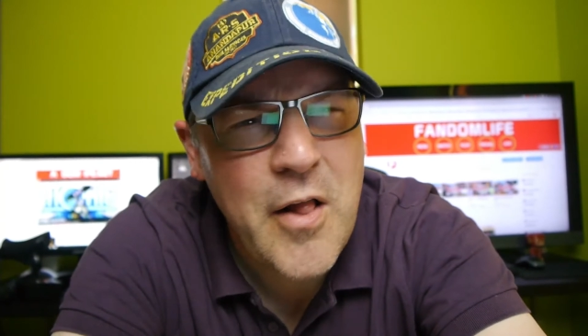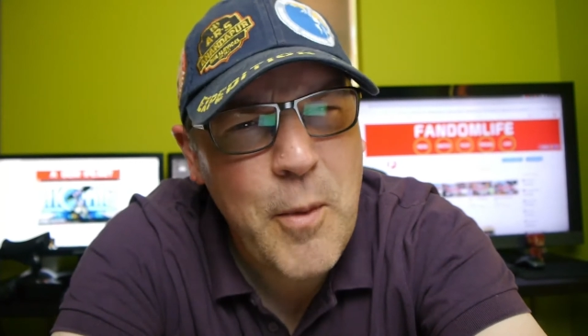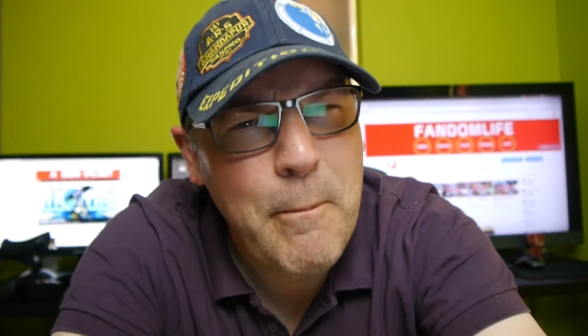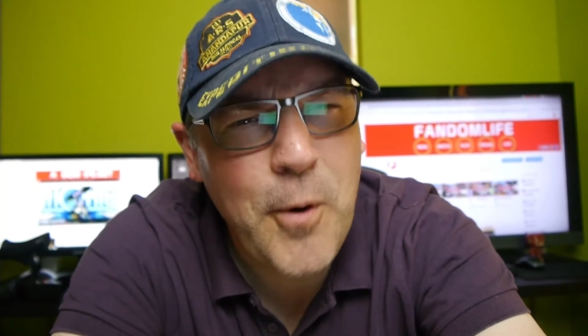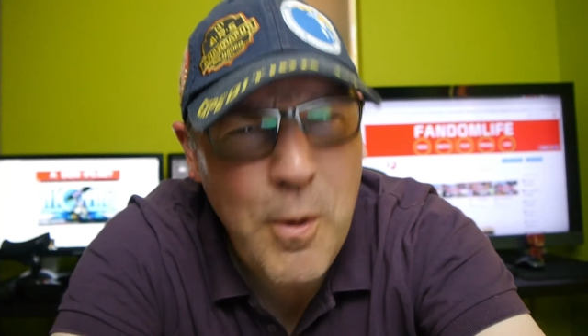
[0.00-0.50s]

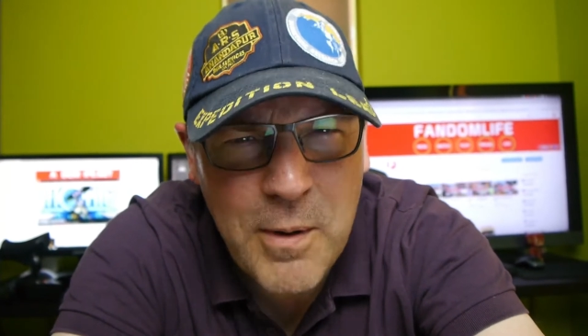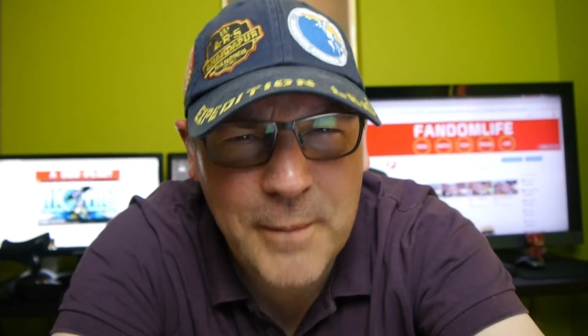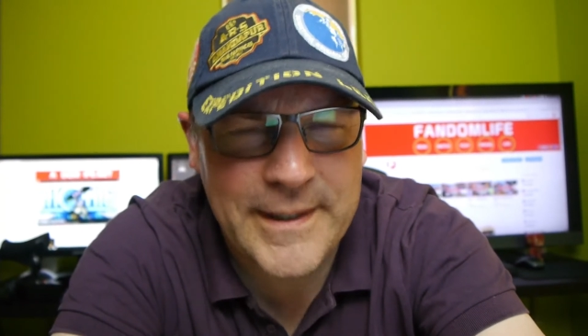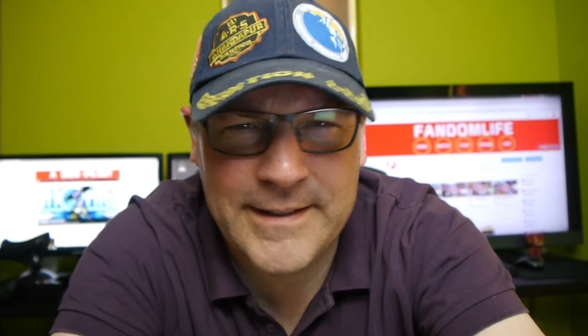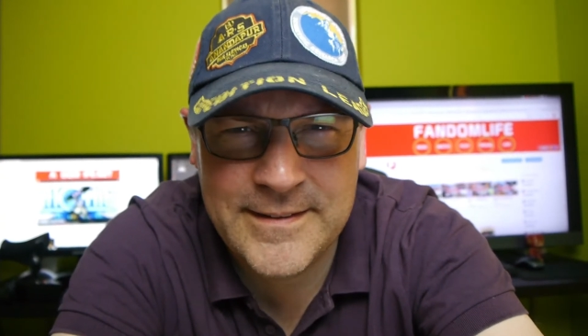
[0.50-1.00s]
The
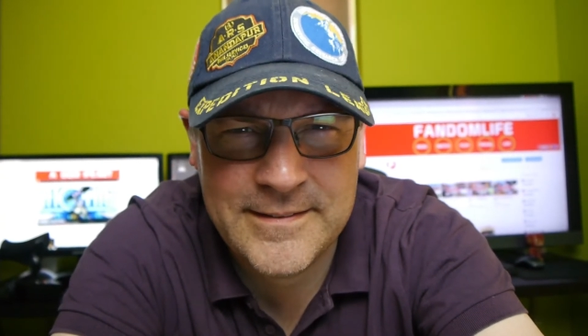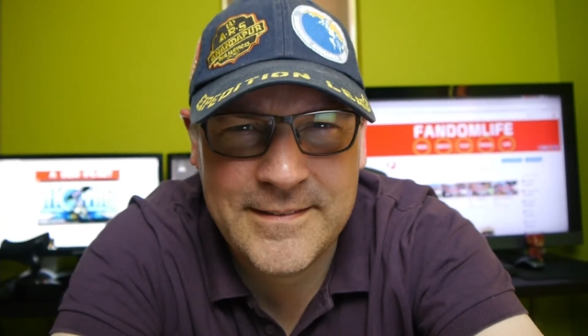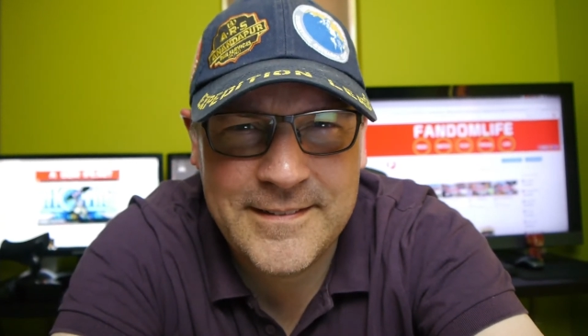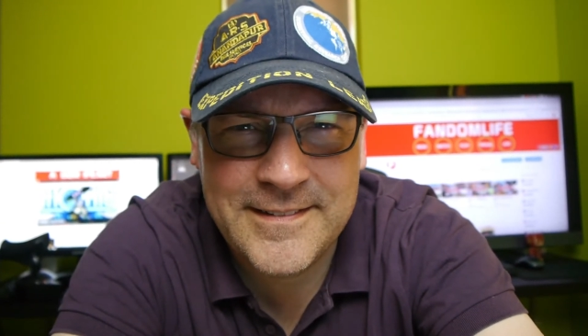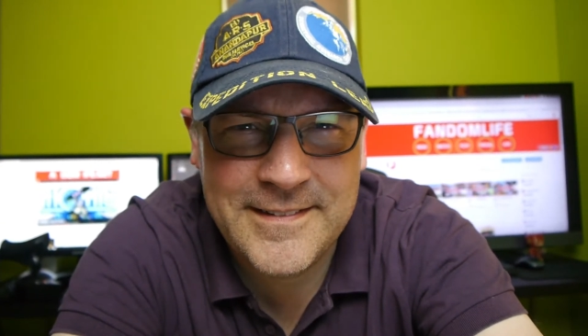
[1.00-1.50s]
problem is,
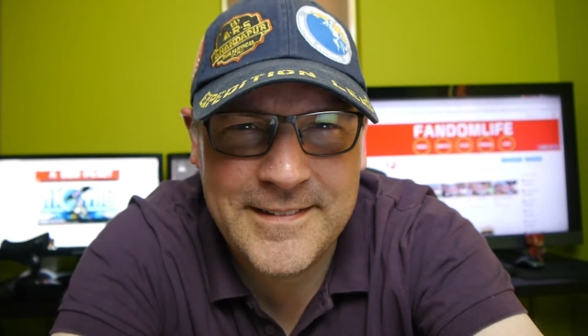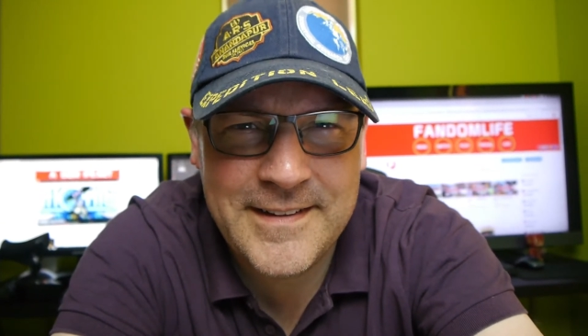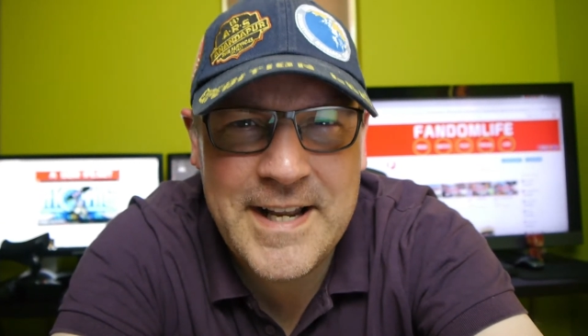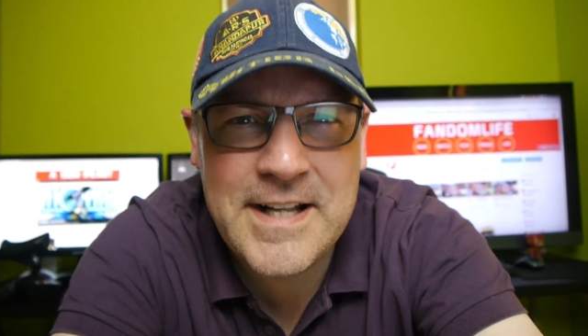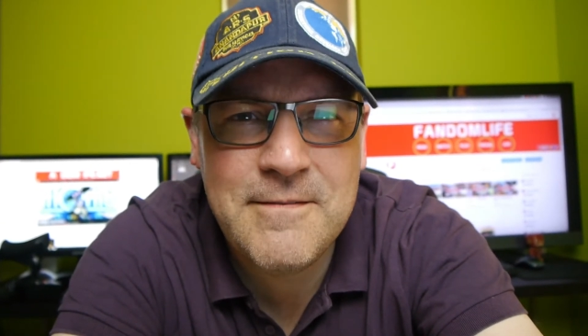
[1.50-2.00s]

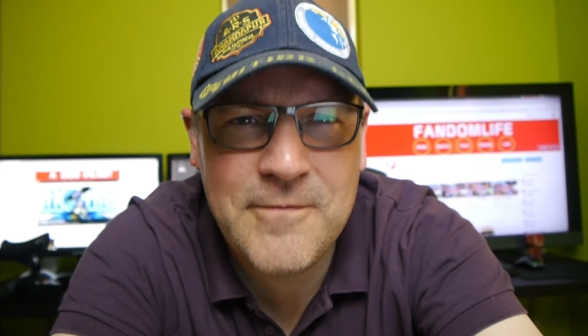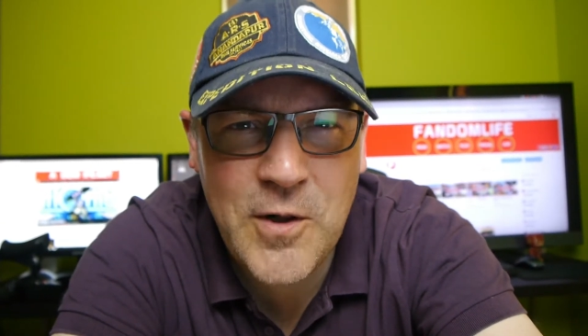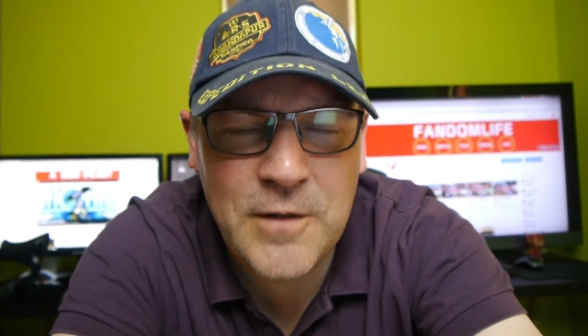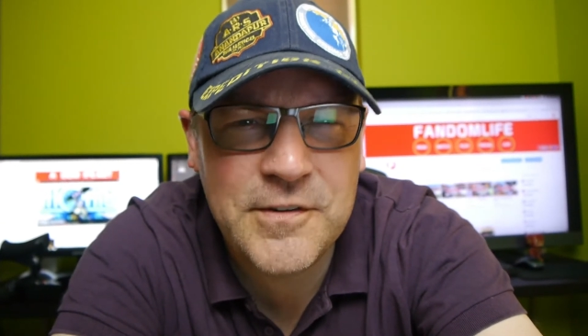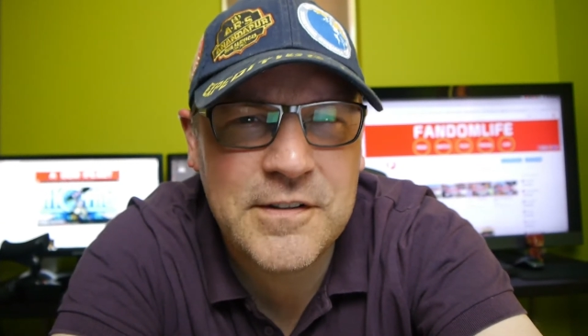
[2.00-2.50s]
it
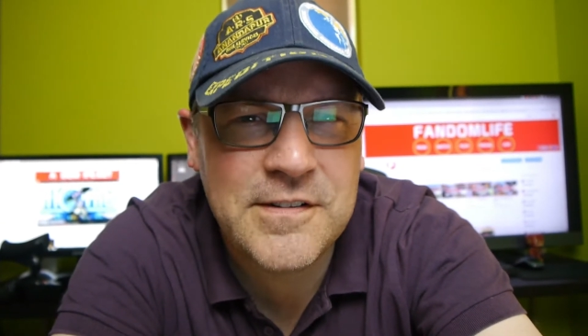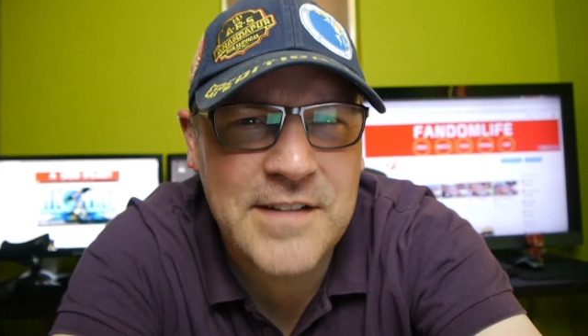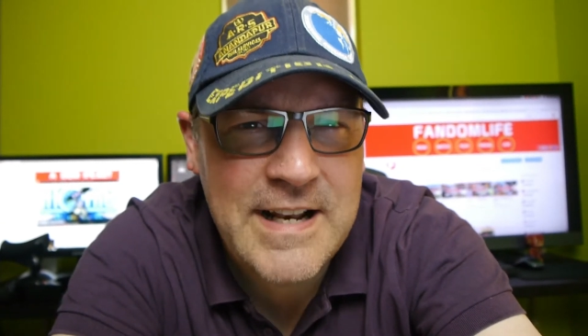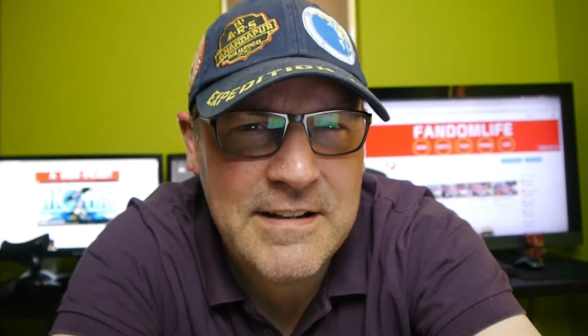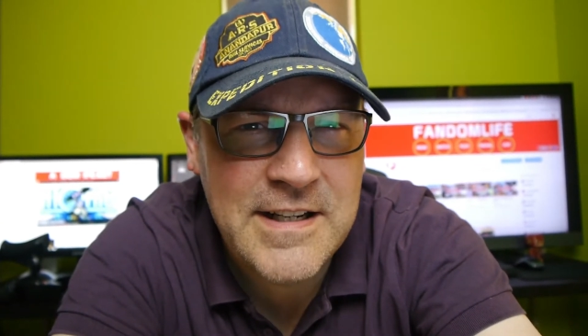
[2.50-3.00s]
involves
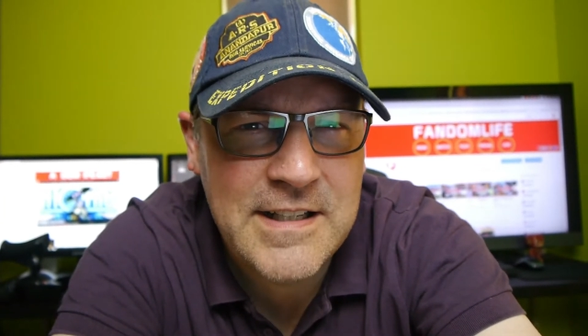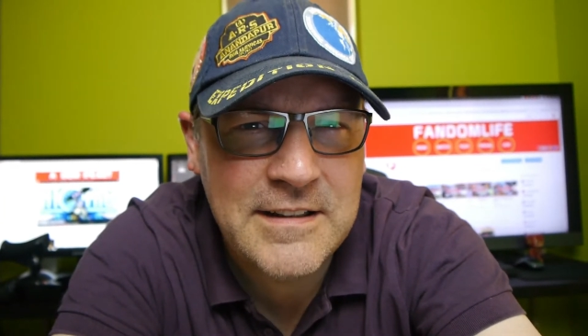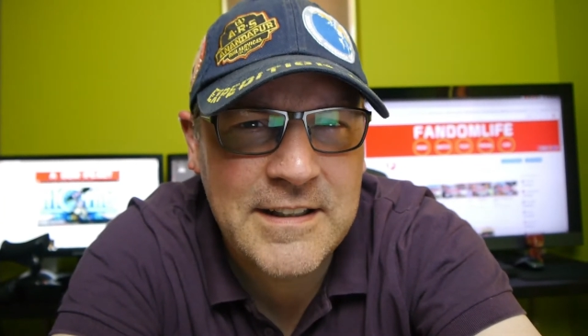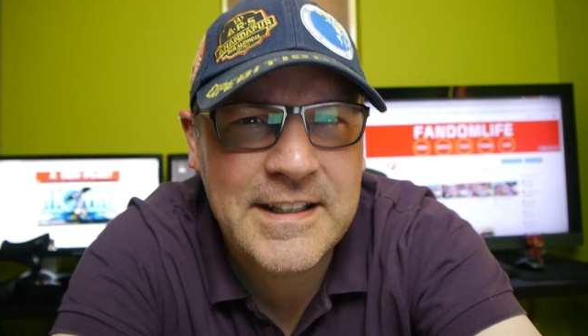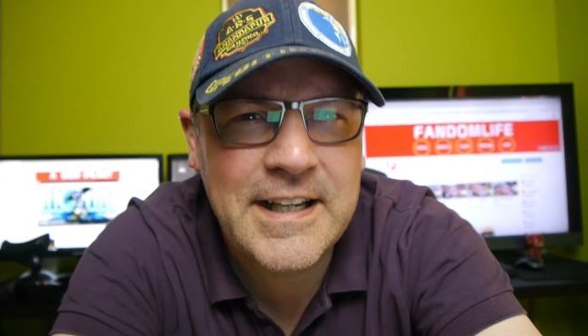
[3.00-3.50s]

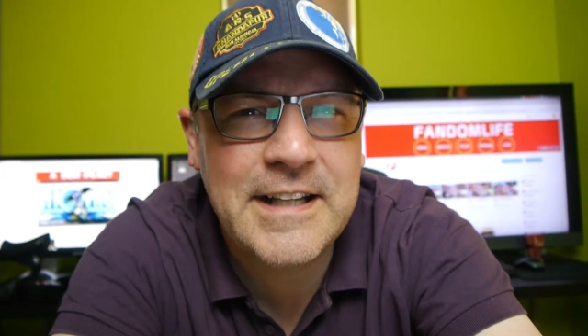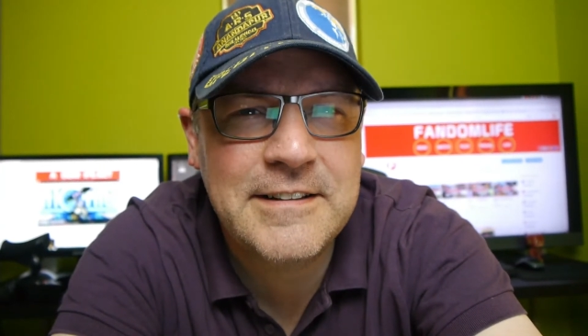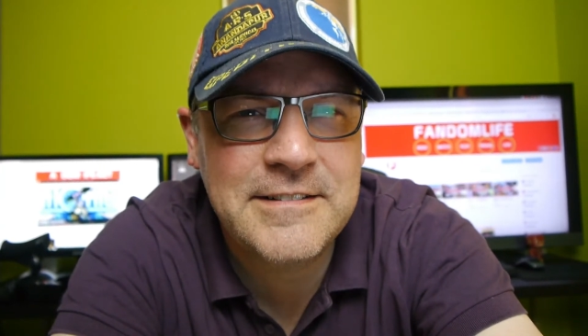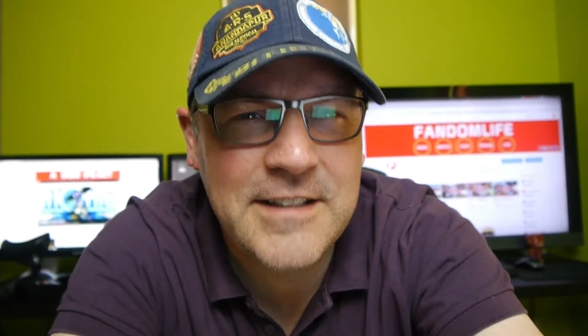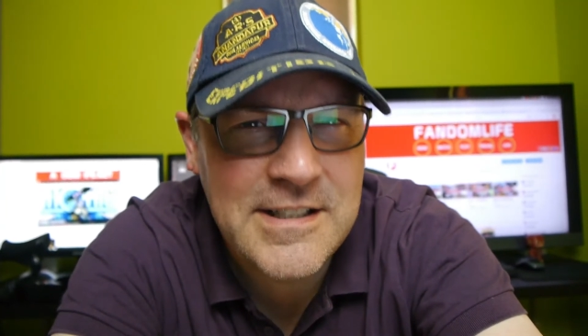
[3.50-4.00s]
ascending
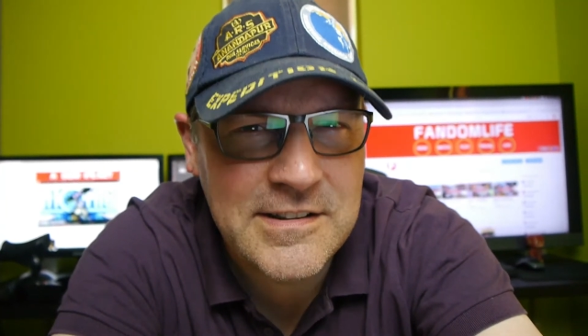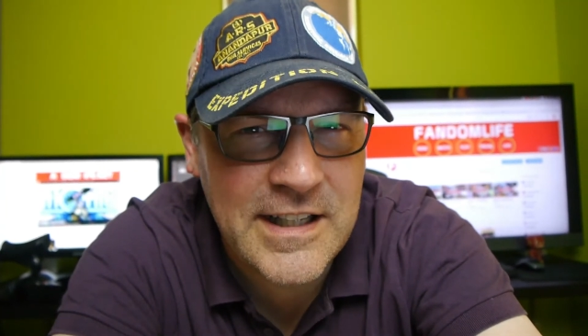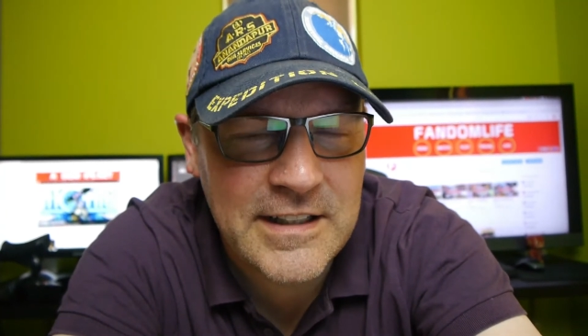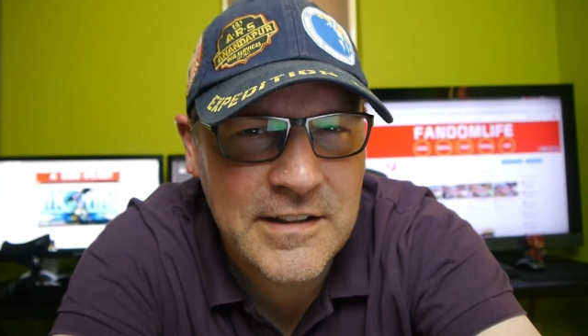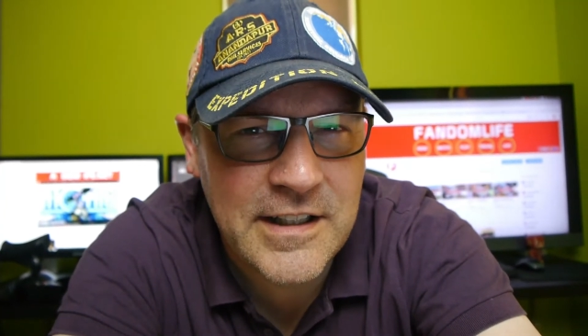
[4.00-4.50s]
and
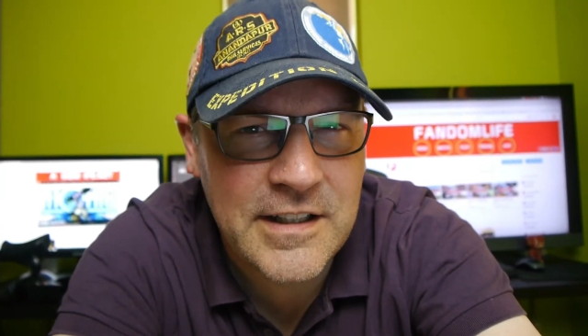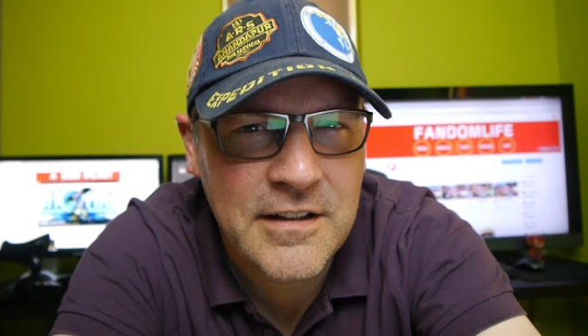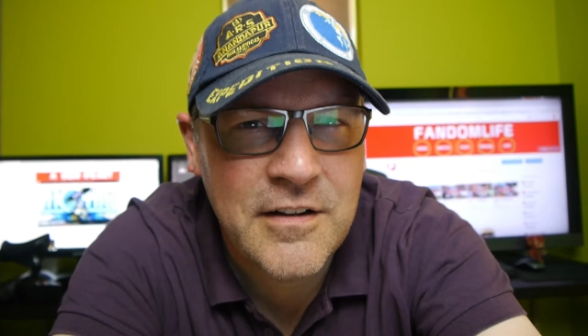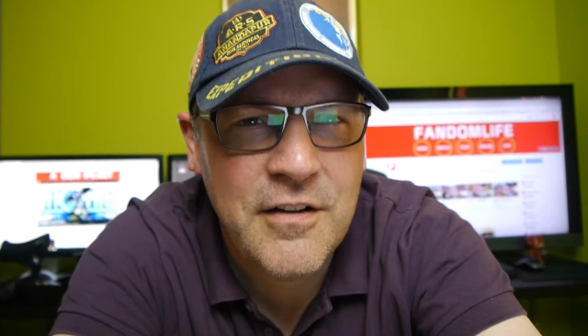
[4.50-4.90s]
descending